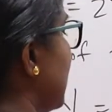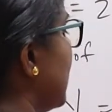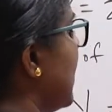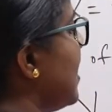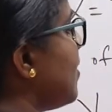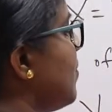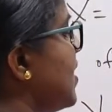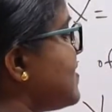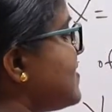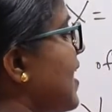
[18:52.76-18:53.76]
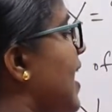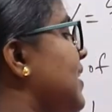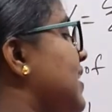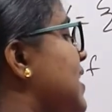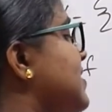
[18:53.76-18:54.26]
Here what is the
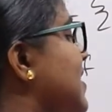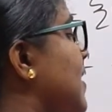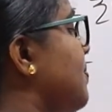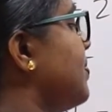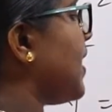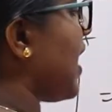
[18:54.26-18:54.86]
cardinality? The